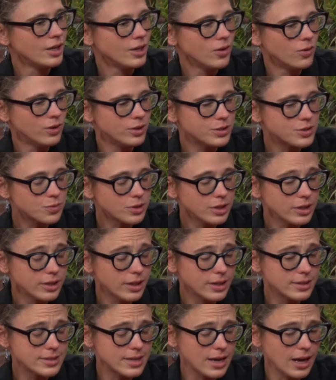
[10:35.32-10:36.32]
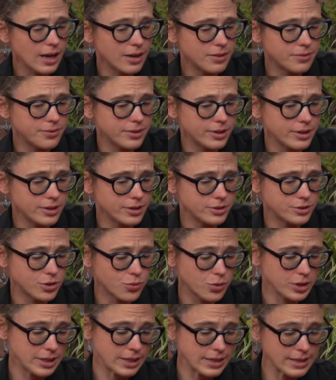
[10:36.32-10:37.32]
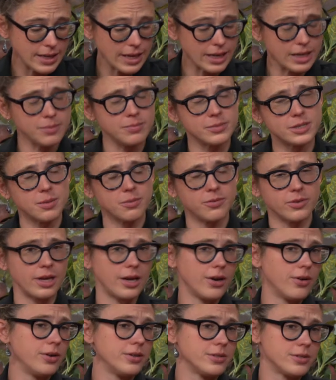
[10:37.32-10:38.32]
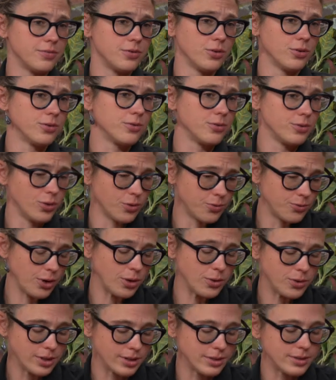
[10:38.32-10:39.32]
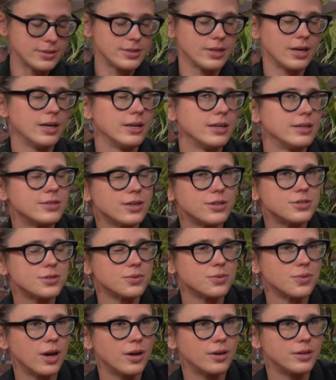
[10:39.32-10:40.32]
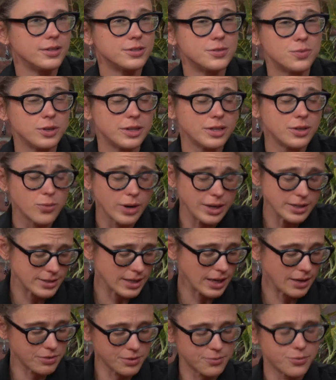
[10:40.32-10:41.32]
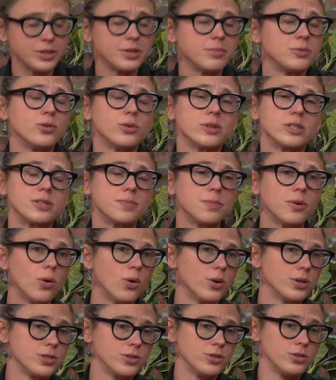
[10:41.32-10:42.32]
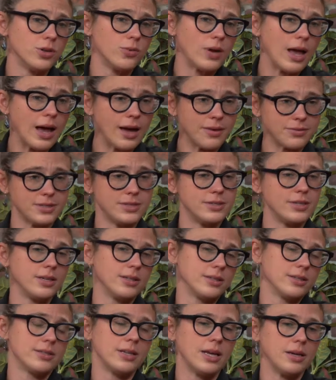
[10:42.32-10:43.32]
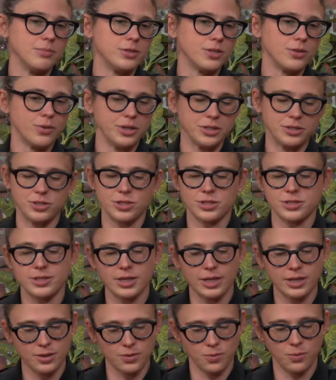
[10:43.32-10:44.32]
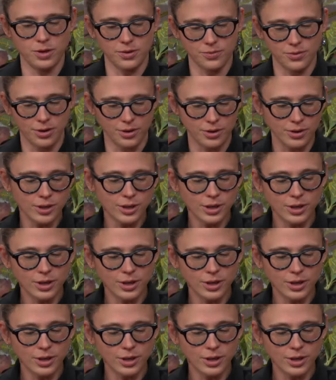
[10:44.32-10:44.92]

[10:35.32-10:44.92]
Well, it's really nice to have a degree that names some of the areas of your, your focus, and it's also uh, it's really great to have the freedom to explore, so you don't have to take this named degree to just take one of our